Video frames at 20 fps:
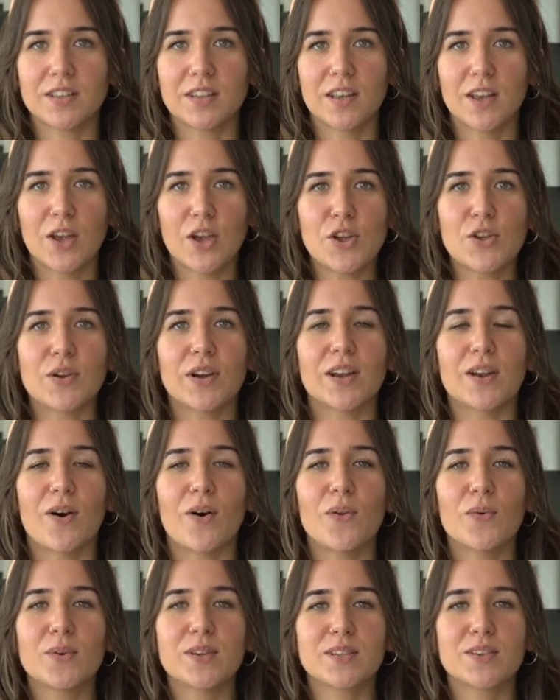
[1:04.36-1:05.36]
it, you can
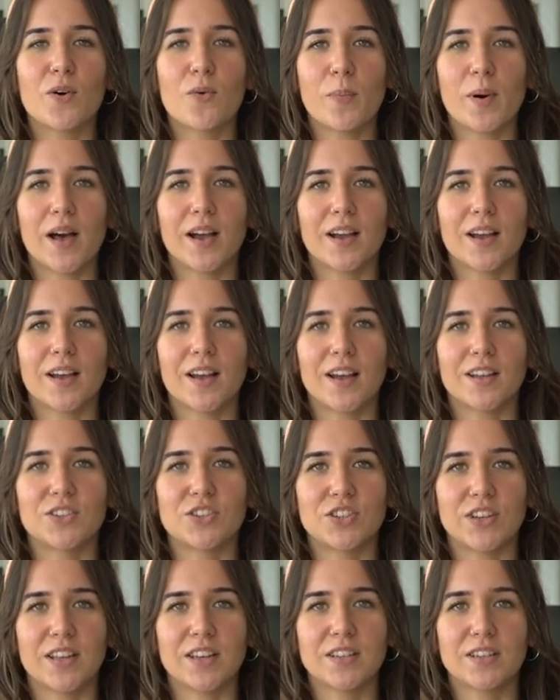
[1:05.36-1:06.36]
always go back and
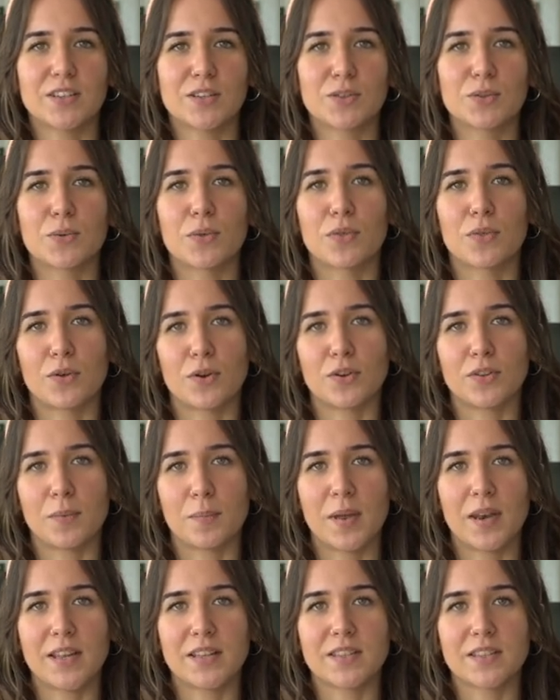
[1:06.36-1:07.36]
change to 30
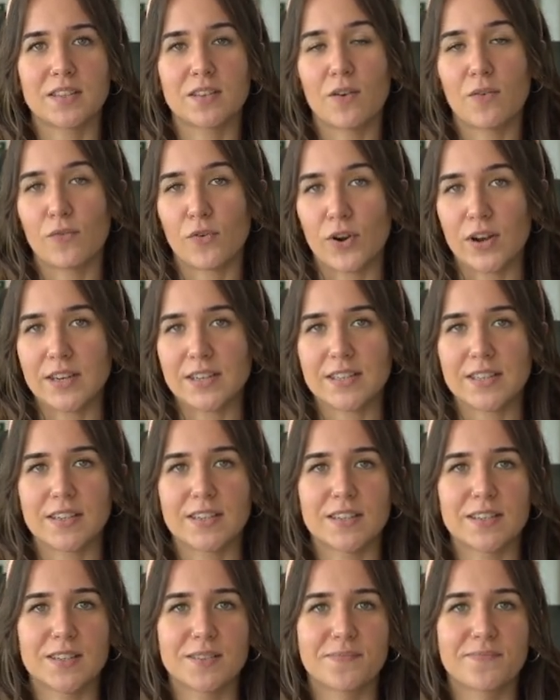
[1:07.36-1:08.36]
minutes, for
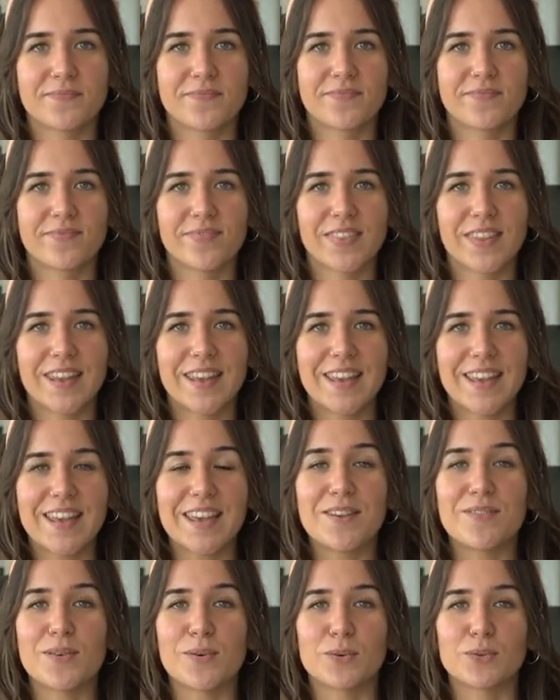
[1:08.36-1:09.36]
instance.
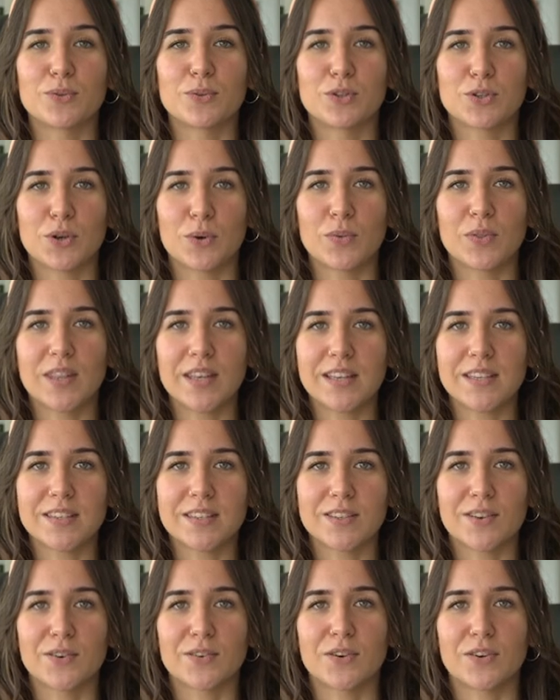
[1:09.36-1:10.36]
If you want to show
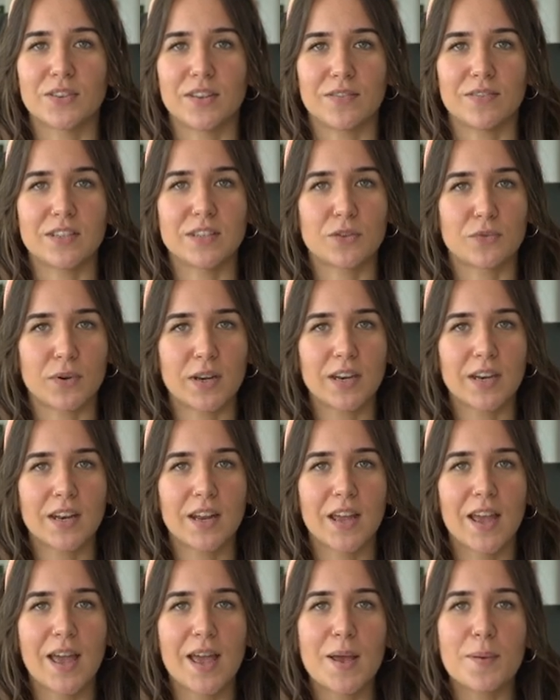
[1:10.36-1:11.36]
this on your TV screen,